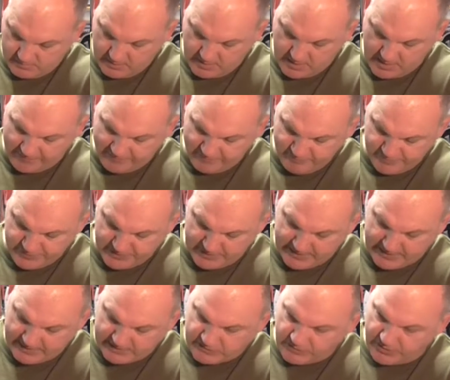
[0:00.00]
I haven't put the
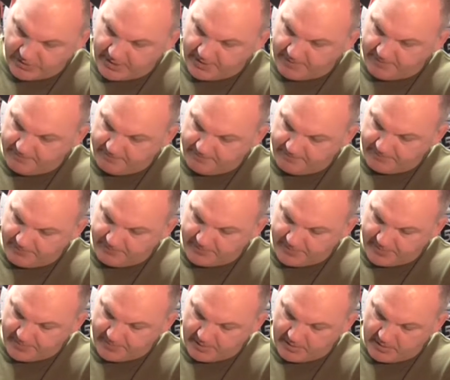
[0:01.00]
legs on it,
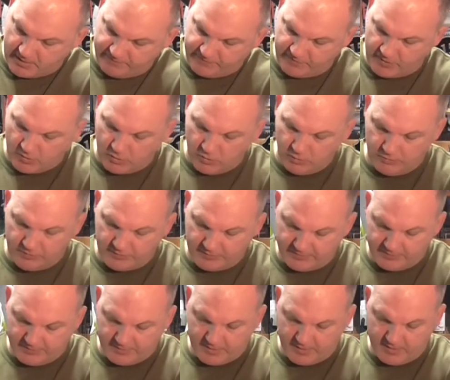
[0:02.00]
and if you hold
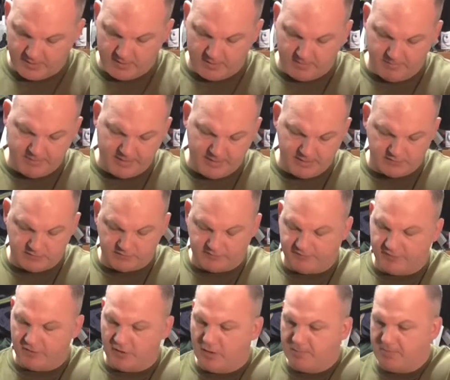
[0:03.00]
the base
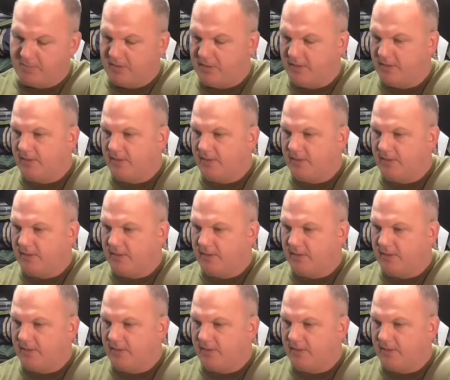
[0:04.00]
firm,